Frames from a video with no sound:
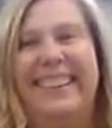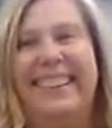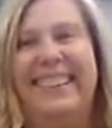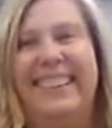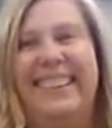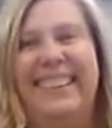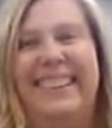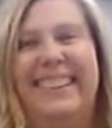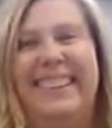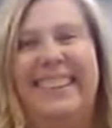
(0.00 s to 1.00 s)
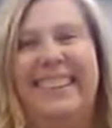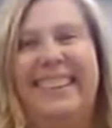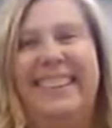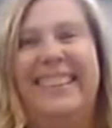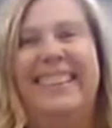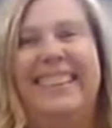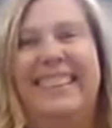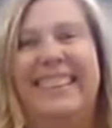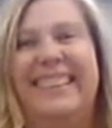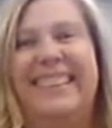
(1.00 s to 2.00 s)

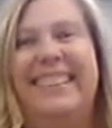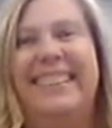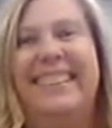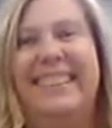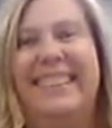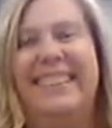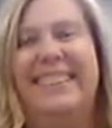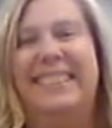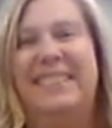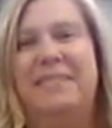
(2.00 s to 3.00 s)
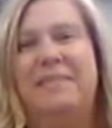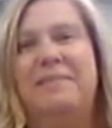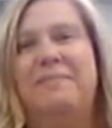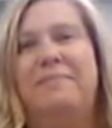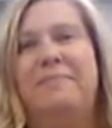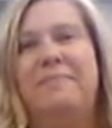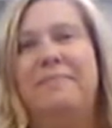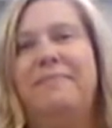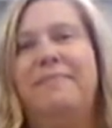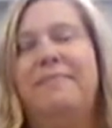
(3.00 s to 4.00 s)

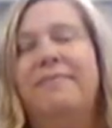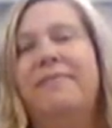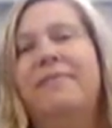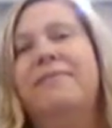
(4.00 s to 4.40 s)
No words are spoken by the person on screen.